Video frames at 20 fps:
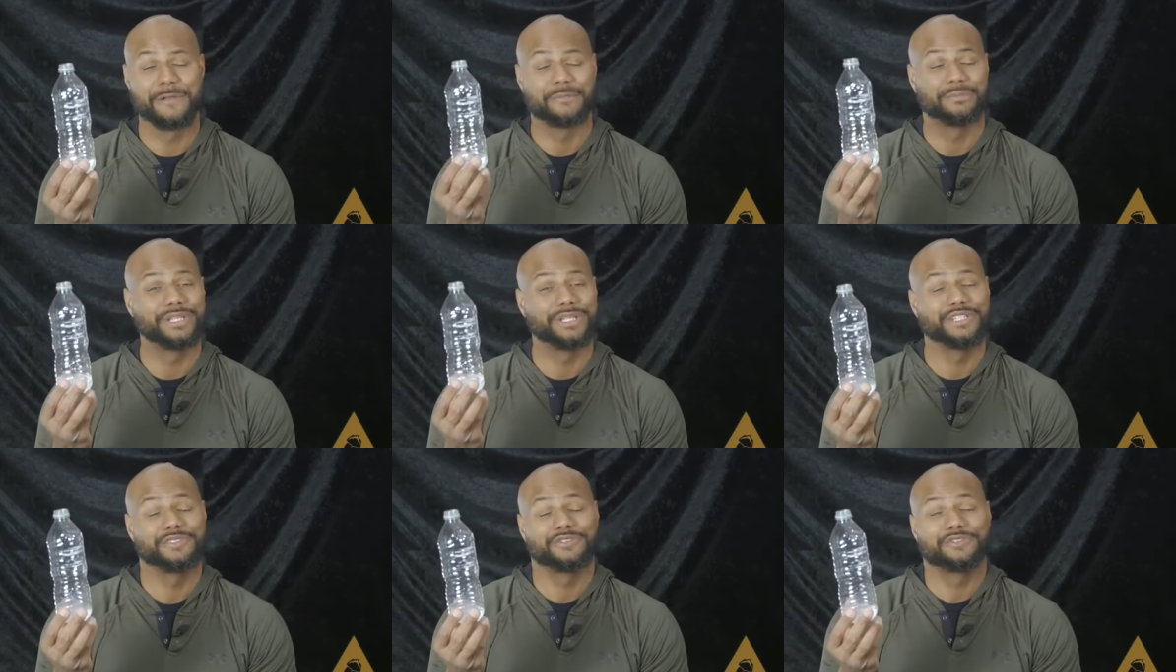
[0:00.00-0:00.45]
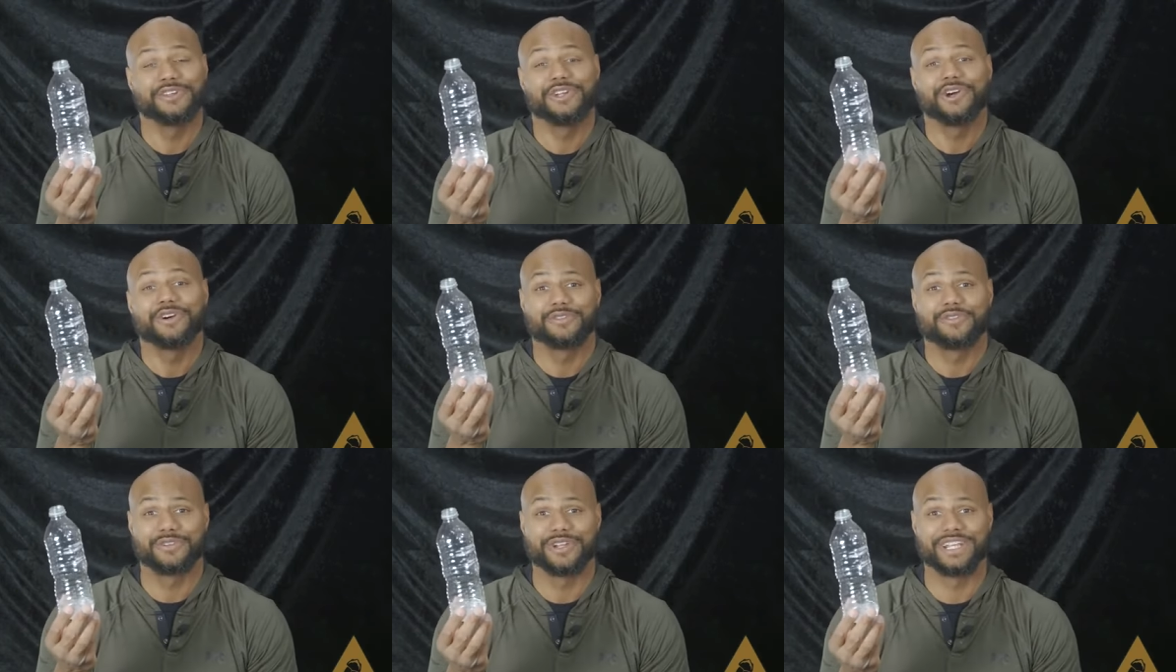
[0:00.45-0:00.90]
Please
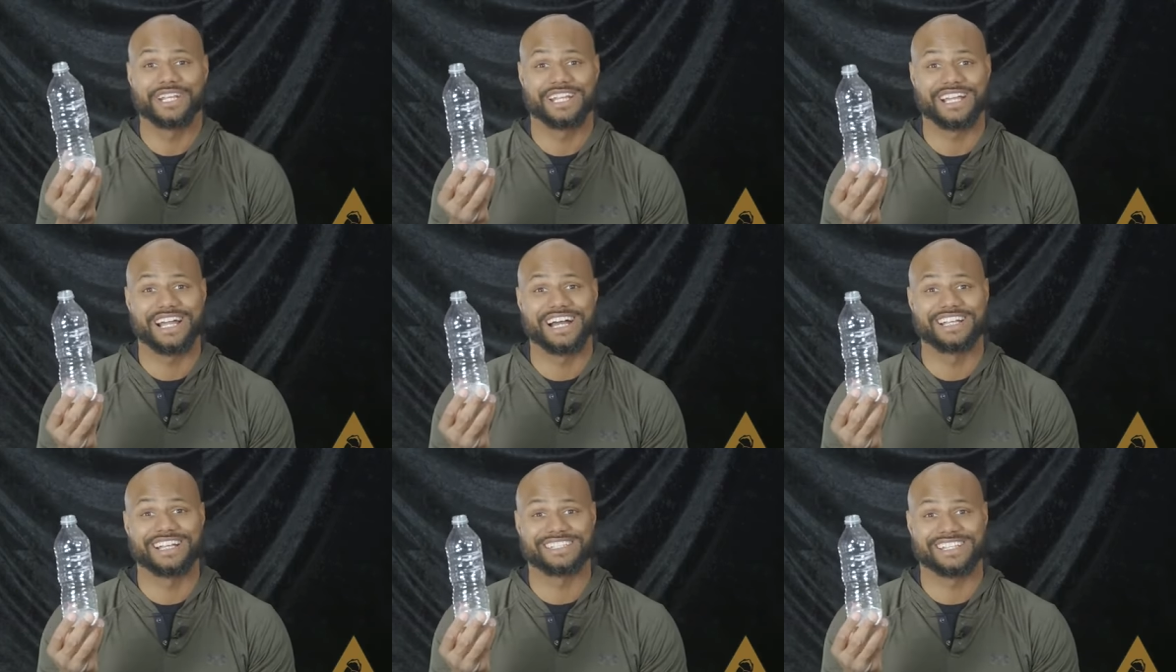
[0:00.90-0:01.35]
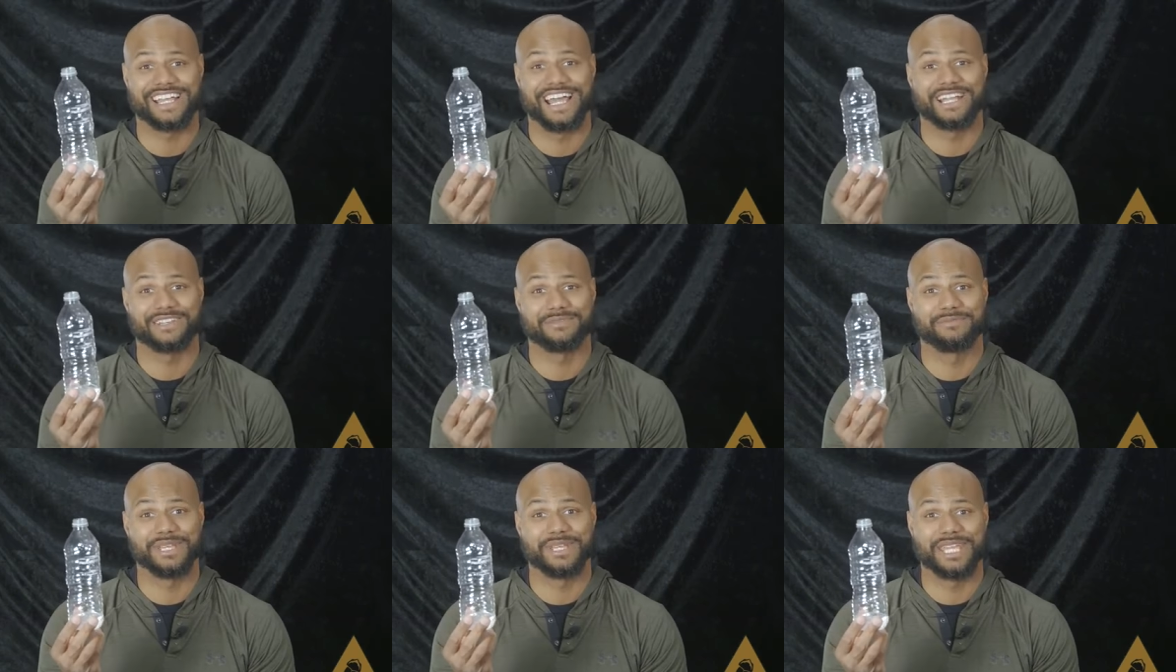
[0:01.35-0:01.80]
feel free to
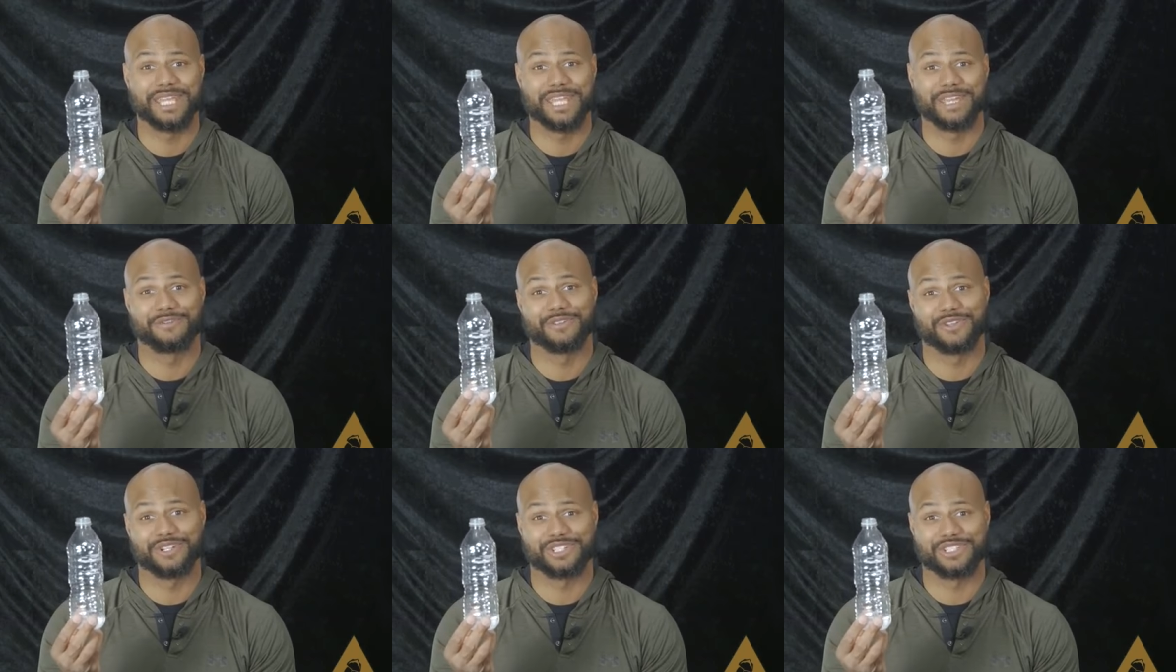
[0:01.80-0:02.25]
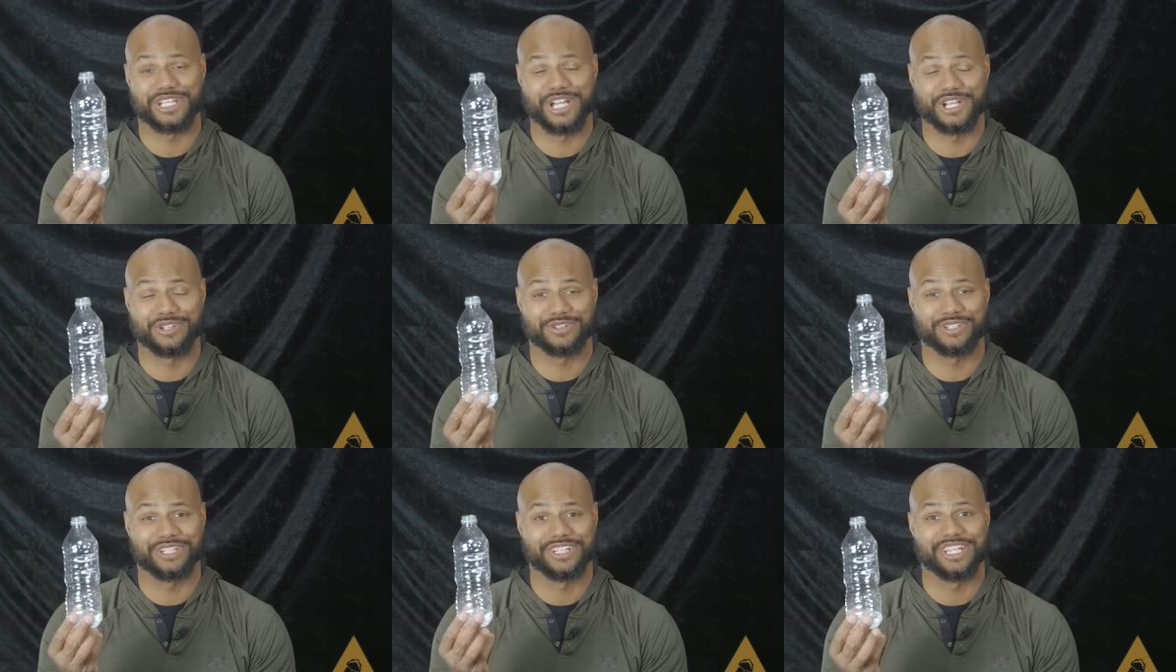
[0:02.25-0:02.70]
contact me if your
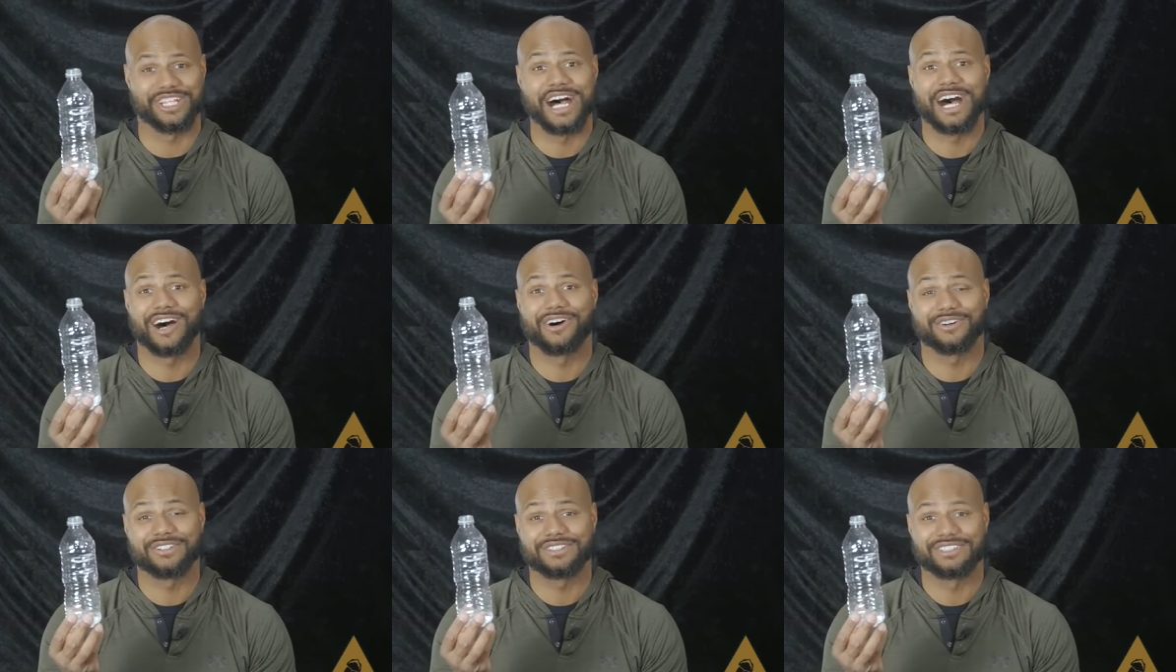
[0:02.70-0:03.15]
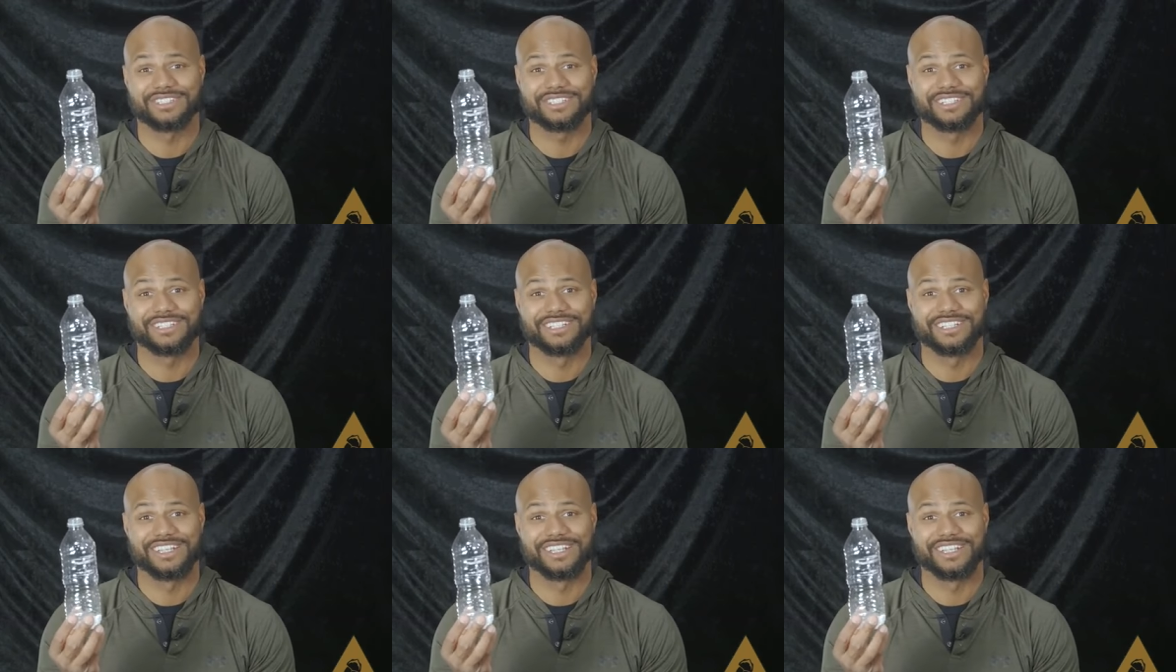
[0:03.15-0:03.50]
schedule allows.